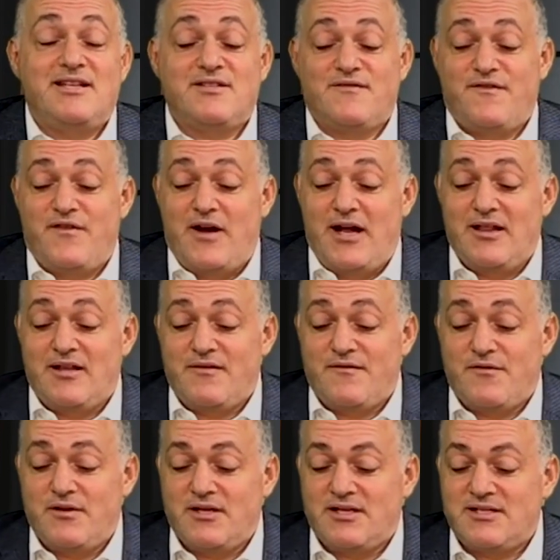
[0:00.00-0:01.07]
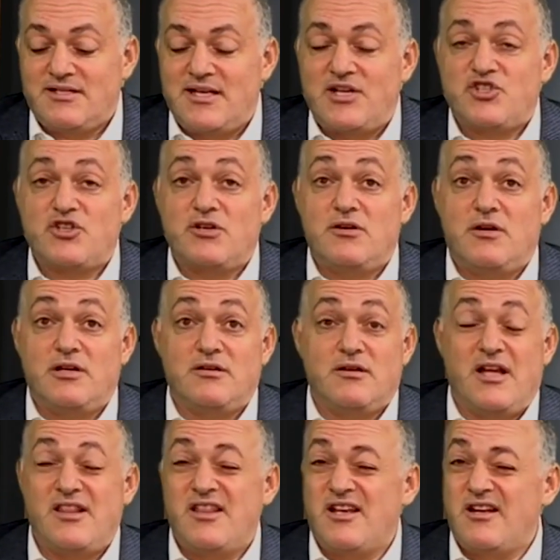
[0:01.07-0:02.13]
of filing for an extension on,
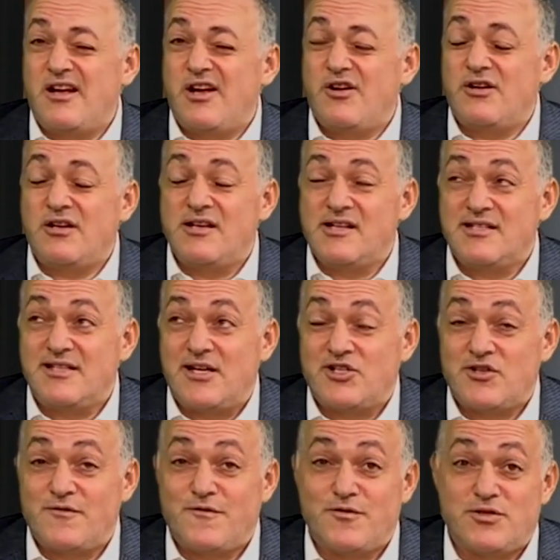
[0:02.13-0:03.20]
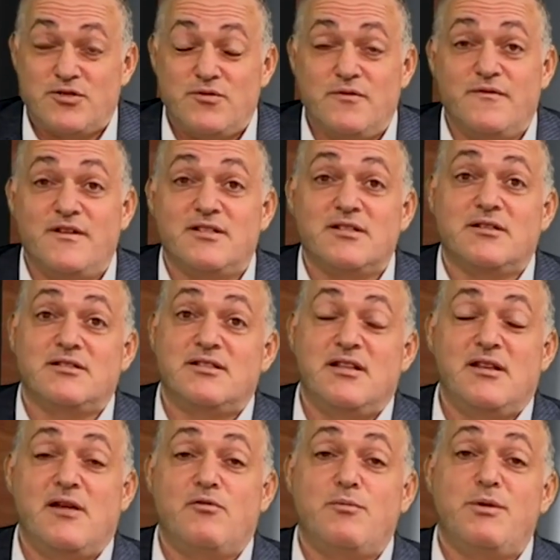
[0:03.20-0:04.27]
I think I heard an extension for a student visa, because then
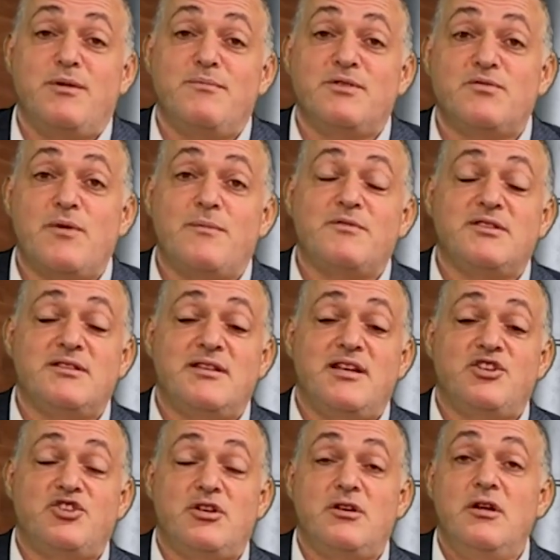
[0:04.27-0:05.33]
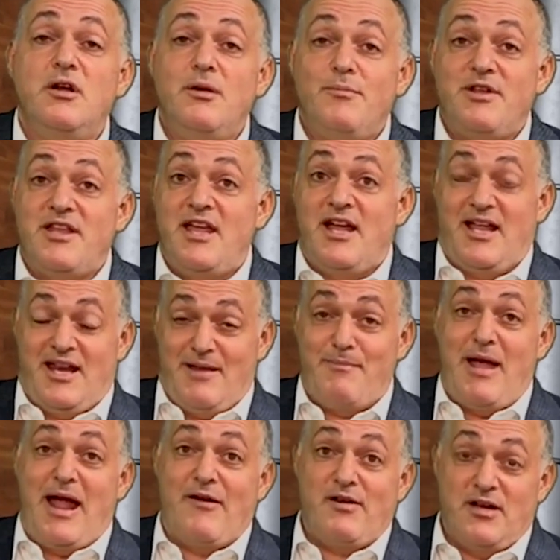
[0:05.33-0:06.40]
that would be a misrepresentation. But yeah, getting
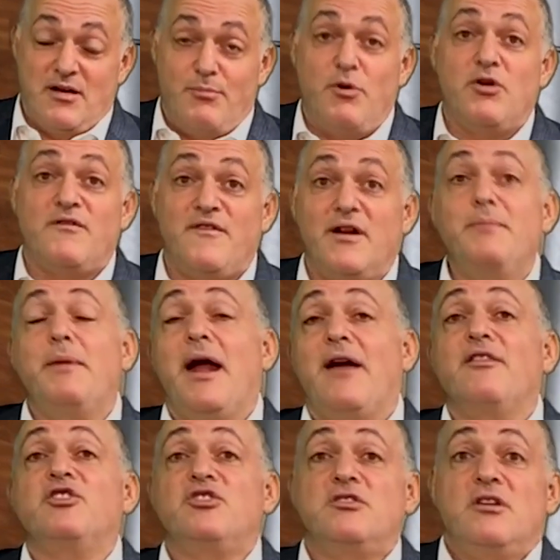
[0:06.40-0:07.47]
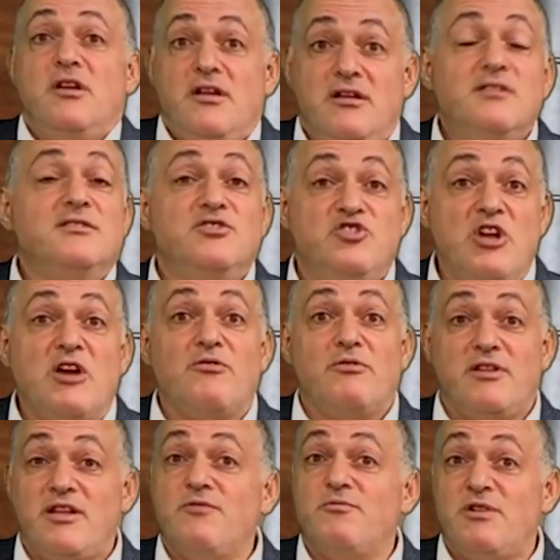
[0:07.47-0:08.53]
married in a bona fide marriage is
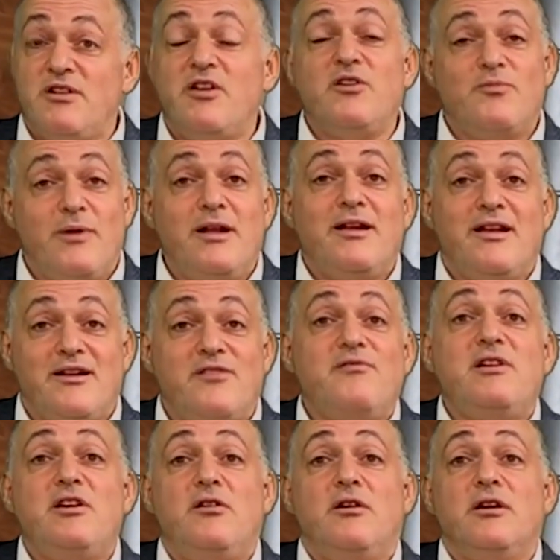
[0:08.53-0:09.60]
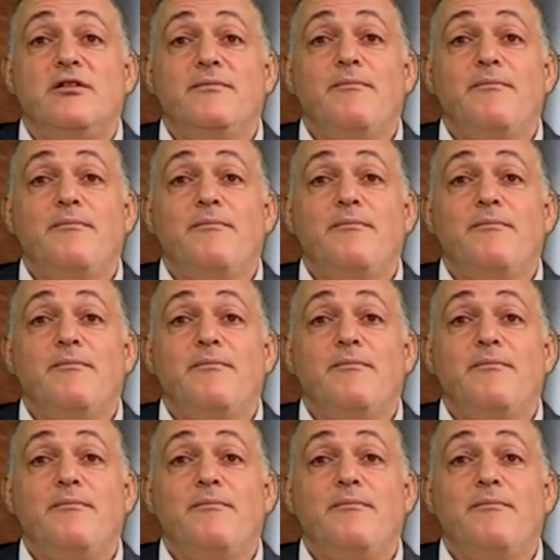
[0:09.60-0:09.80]
generally a really good way to get a green card.